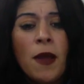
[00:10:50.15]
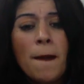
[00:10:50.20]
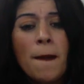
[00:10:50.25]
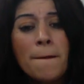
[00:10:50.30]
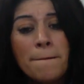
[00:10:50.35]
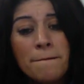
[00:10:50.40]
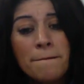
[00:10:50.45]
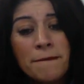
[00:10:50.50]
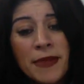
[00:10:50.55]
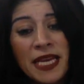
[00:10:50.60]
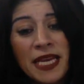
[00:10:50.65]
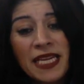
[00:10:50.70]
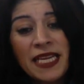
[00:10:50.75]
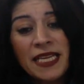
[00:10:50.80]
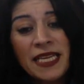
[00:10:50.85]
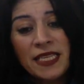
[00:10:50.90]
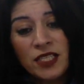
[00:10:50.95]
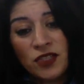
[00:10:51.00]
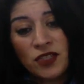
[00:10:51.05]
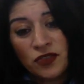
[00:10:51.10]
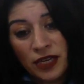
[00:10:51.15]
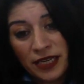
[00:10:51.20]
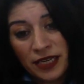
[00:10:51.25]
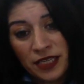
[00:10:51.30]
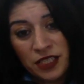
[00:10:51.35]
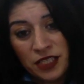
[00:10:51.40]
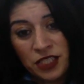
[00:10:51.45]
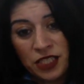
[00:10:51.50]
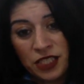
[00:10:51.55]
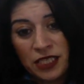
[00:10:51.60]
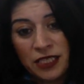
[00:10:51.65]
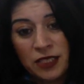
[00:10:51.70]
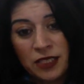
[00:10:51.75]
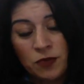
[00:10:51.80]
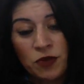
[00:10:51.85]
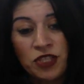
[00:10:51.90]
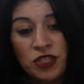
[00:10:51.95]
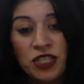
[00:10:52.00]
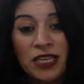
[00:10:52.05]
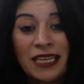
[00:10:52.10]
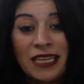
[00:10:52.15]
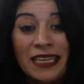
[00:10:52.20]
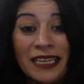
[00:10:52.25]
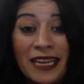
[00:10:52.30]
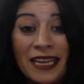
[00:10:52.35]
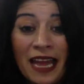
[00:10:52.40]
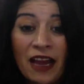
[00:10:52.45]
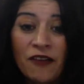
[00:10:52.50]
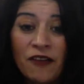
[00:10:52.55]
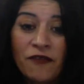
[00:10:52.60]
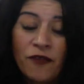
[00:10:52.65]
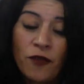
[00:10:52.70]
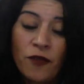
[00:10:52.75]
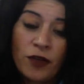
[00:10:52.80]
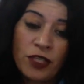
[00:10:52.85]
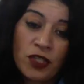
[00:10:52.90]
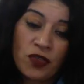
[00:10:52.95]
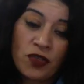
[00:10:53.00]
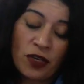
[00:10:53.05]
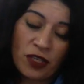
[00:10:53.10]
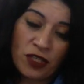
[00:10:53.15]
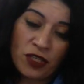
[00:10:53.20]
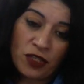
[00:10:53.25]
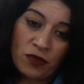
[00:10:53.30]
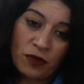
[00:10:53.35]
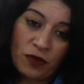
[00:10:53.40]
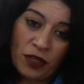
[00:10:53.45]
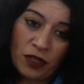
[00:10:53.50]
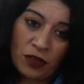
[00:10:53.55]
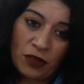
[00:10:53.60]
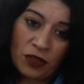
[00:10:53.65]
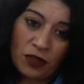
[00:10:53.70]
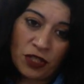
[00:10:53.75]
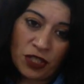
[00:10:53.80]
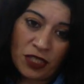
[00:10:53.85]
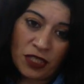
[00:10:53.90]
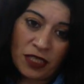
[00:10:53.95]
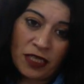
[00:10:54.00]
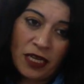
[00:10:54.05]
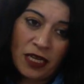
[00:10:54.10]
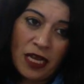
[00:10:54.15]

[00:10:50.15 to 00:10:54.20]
many strategies which allow for instructional inclusion.